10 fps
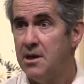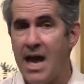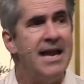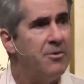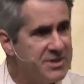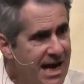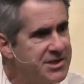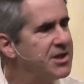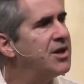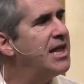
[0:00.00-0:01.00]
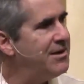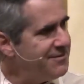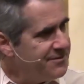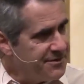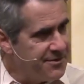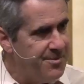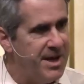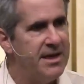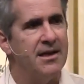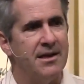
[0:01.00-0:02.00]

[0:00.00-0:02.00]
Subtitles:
And it was actually a little helpful for me.